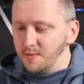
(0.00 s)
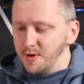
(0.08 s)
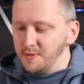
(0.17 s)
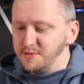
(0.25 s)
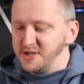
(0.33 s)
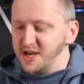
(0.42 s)

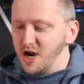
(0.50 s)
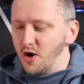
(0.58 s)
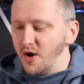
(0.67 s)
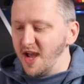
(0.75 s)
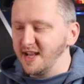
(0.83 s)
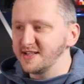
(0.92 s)

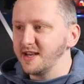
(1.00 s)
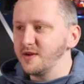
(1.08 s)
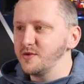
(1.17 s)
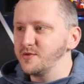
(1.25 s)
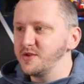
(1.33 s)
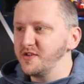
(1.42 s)
Popplio as
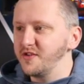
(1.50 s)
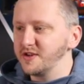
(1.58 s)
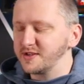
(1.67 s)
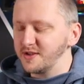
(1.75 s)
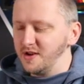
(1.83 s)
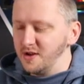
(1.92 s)
our
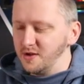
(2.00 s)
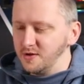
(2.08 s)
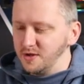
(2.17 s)
reverse holo.